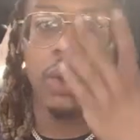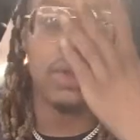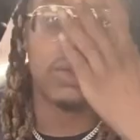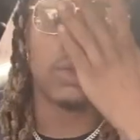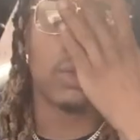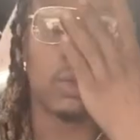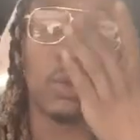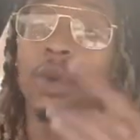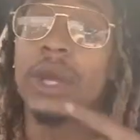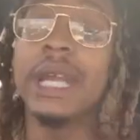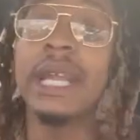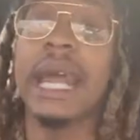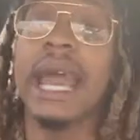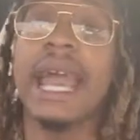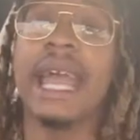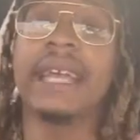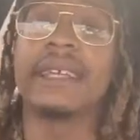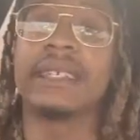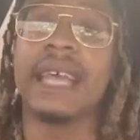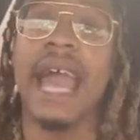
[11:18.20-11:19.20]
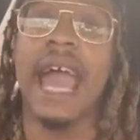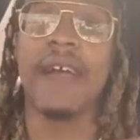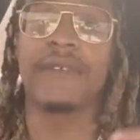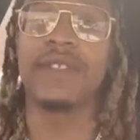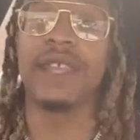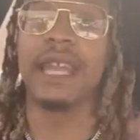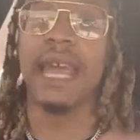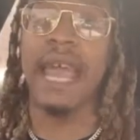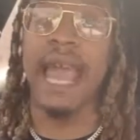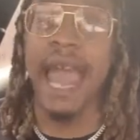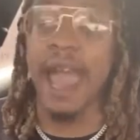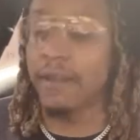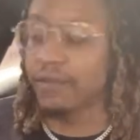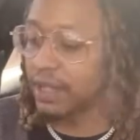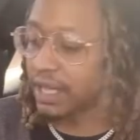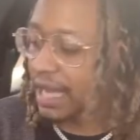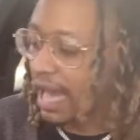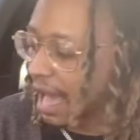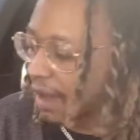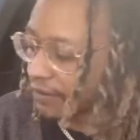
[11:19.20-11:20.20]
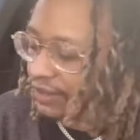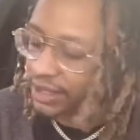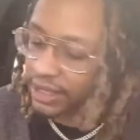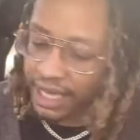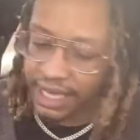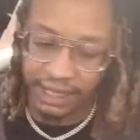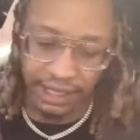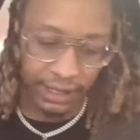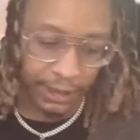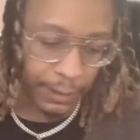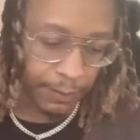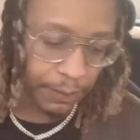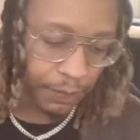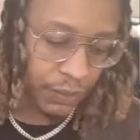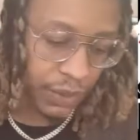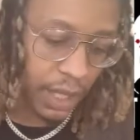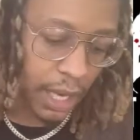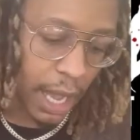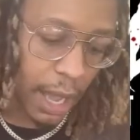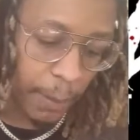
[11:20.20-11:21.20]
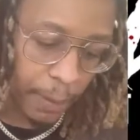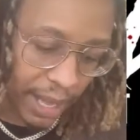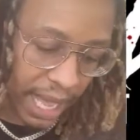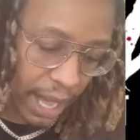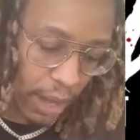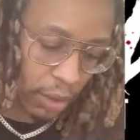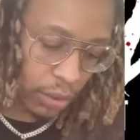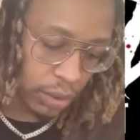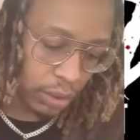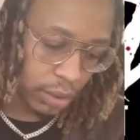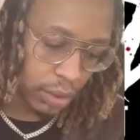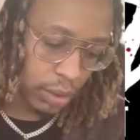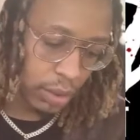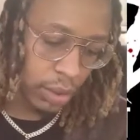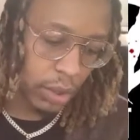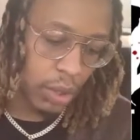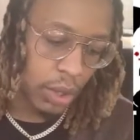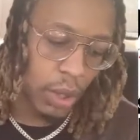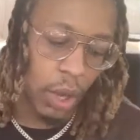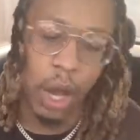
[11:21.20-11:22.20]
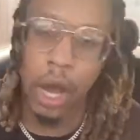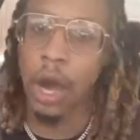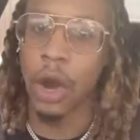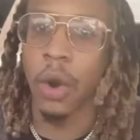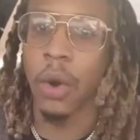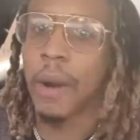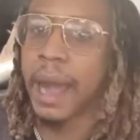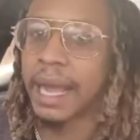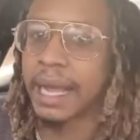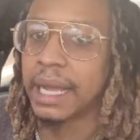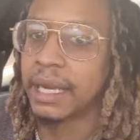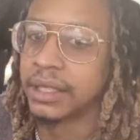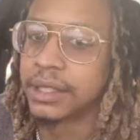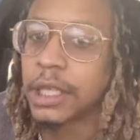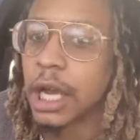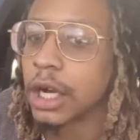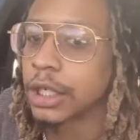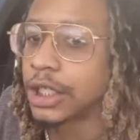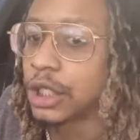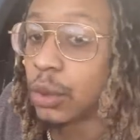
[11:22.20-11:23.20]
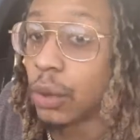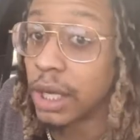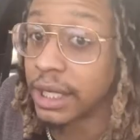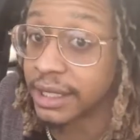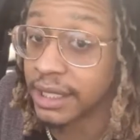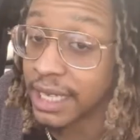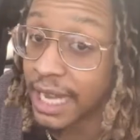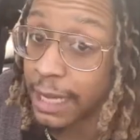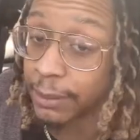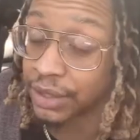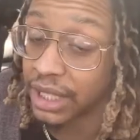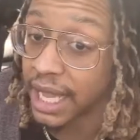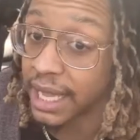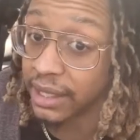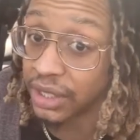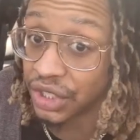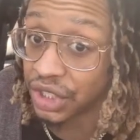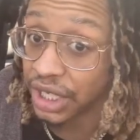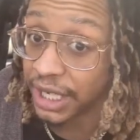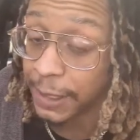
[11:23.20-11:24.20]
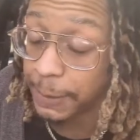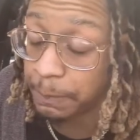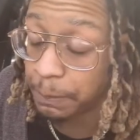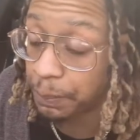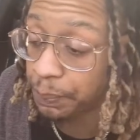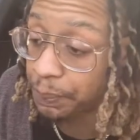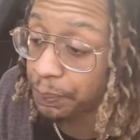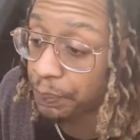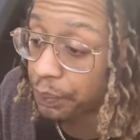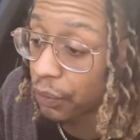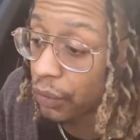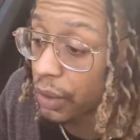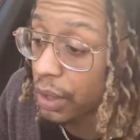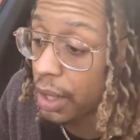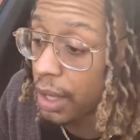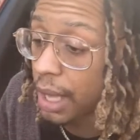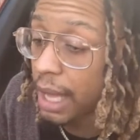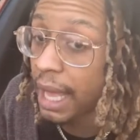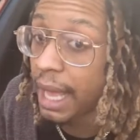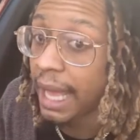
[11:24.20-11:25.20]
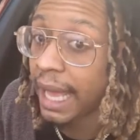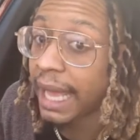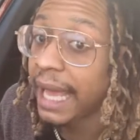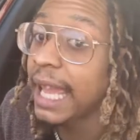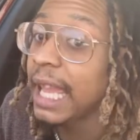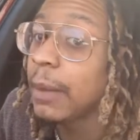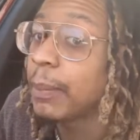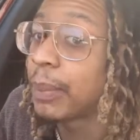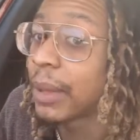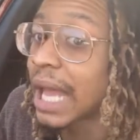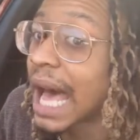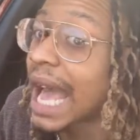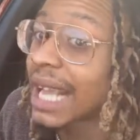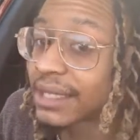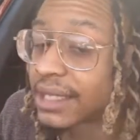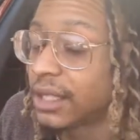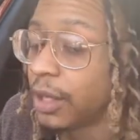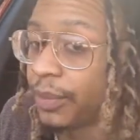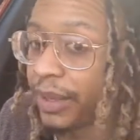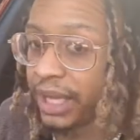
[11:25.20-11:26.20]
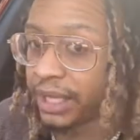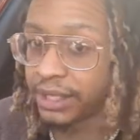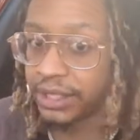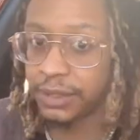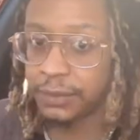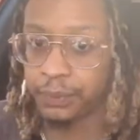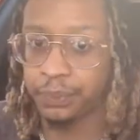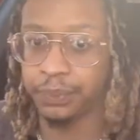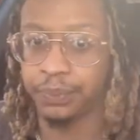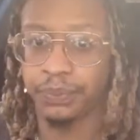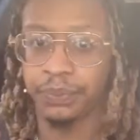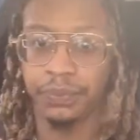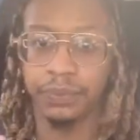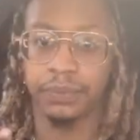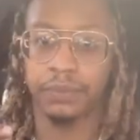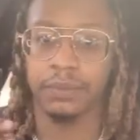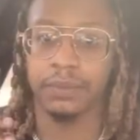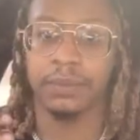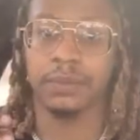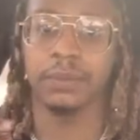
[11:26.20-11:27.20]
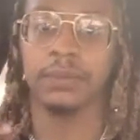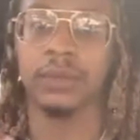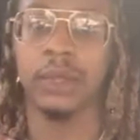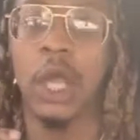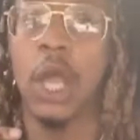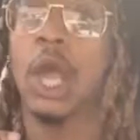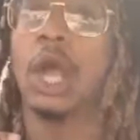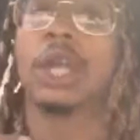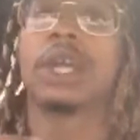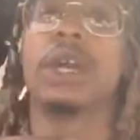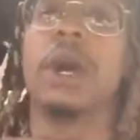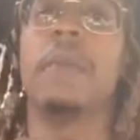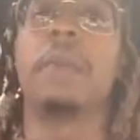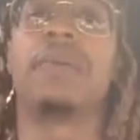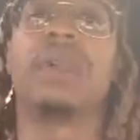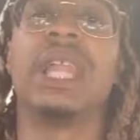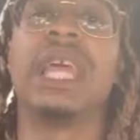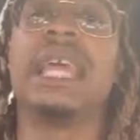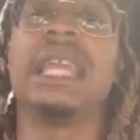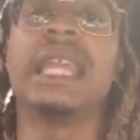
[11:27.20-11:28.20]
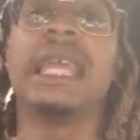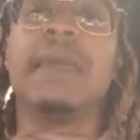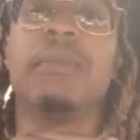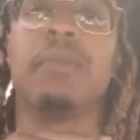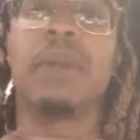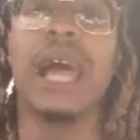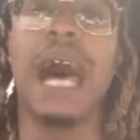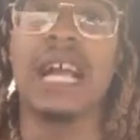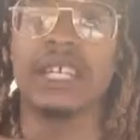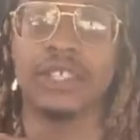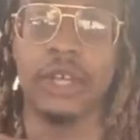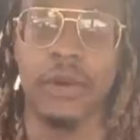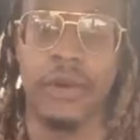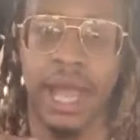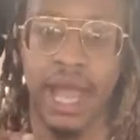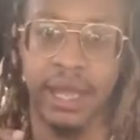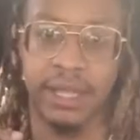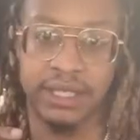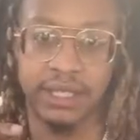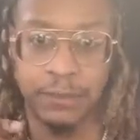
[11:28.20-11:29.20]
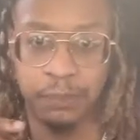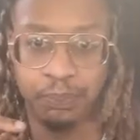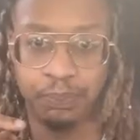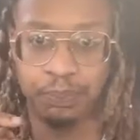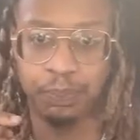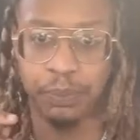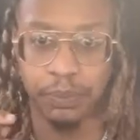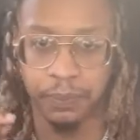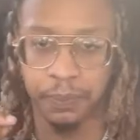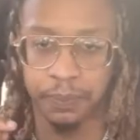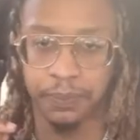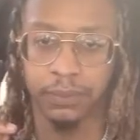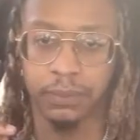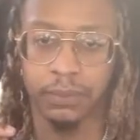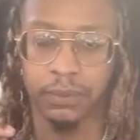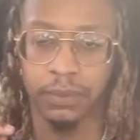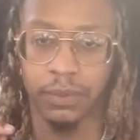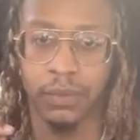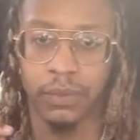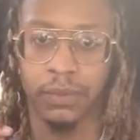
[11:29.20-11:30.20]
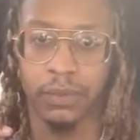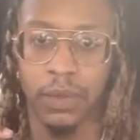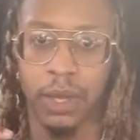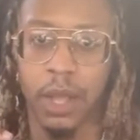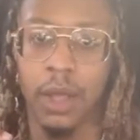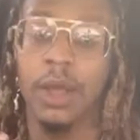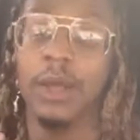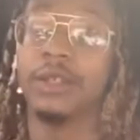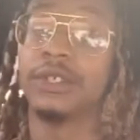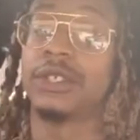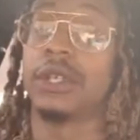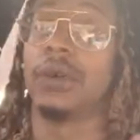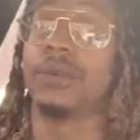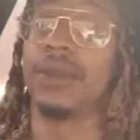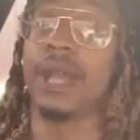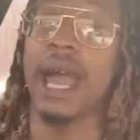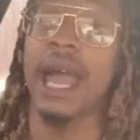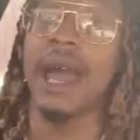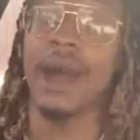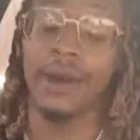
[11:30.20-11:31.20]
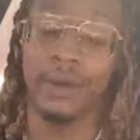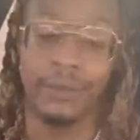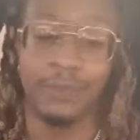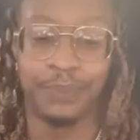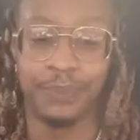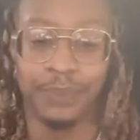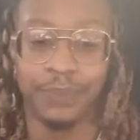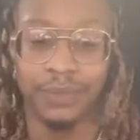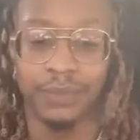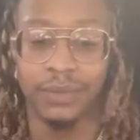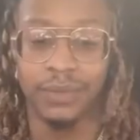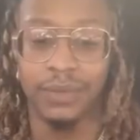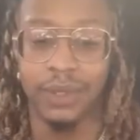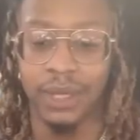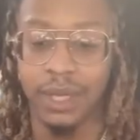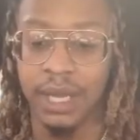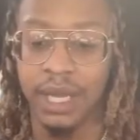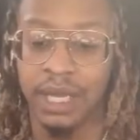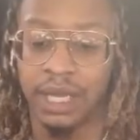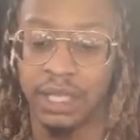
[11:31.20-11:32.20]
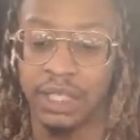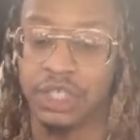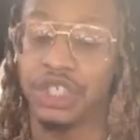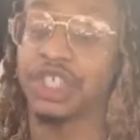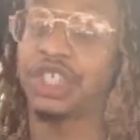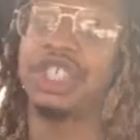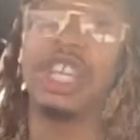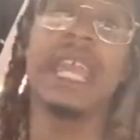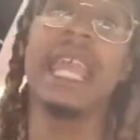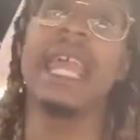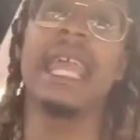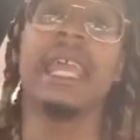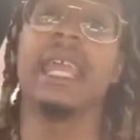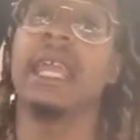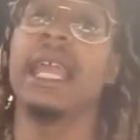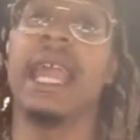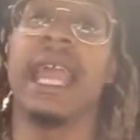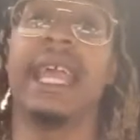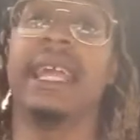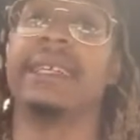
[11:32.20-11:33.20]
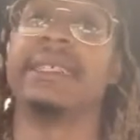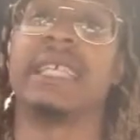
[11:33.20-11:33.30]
3 days after they have the conversation about, oh, I got to talk to you on Snapchat and shit, he blocks the bitch. Completely blocks her ass. So now, she is